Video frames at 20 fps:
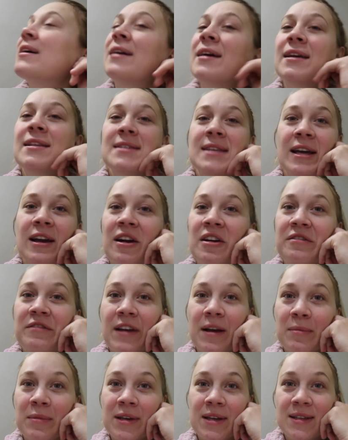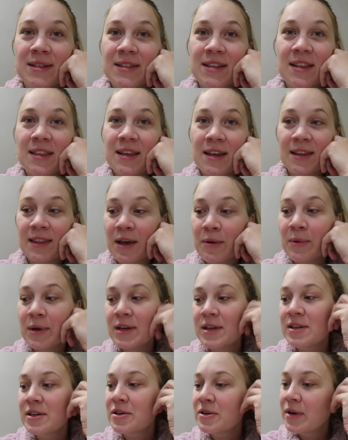Yeah. It's like our family's thing that we
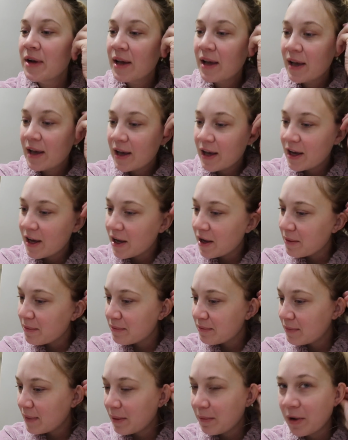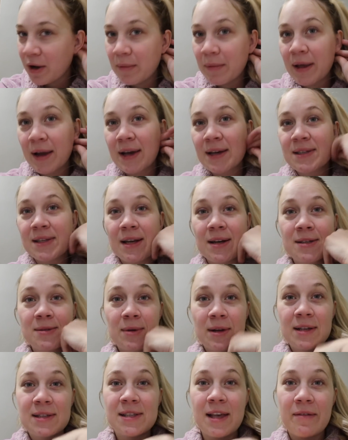do. My mom, like I said, is
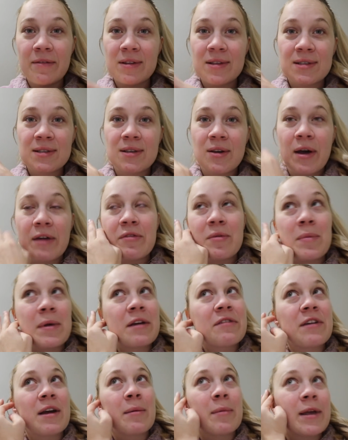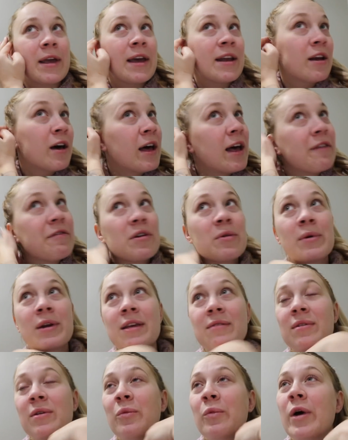one of 7, so I have a big family. And not everyone
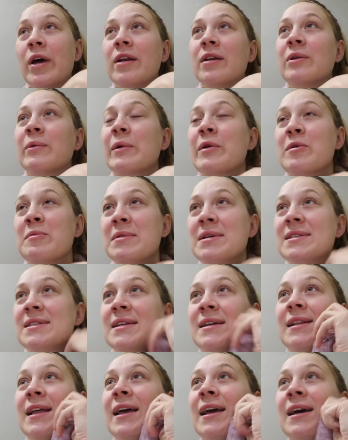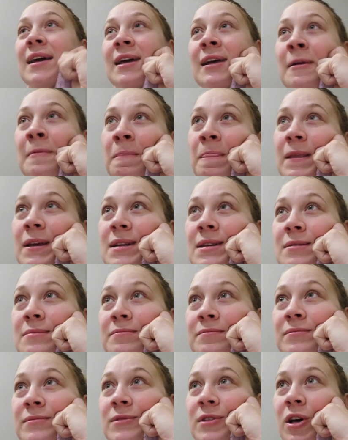even went. We were missing like 2
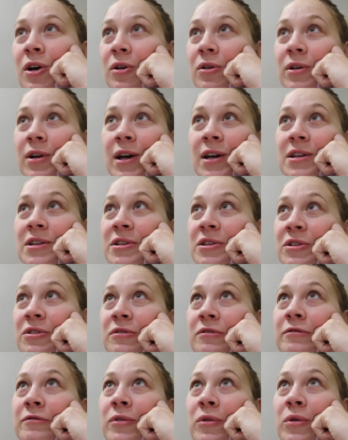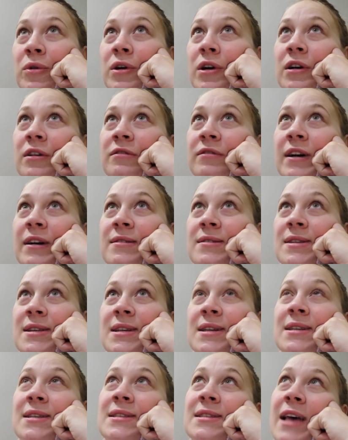people. No, not 2, 4, 5,
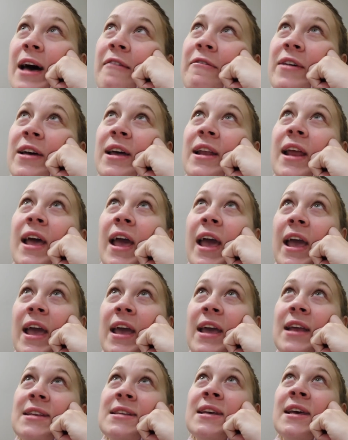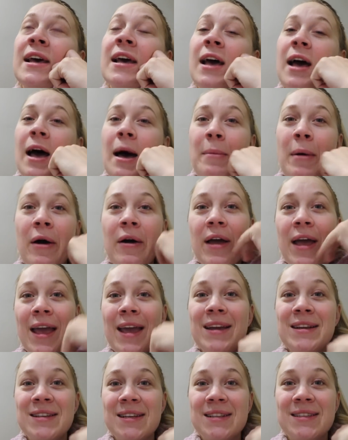6, 7, 8. About
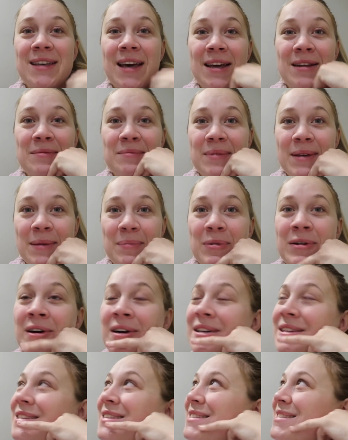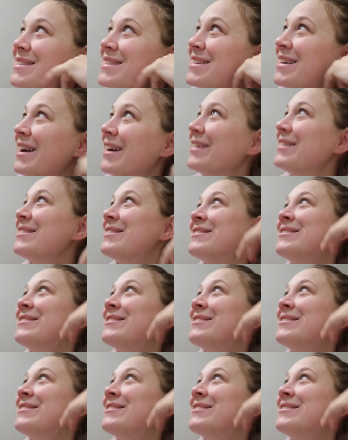8 to 10 people still.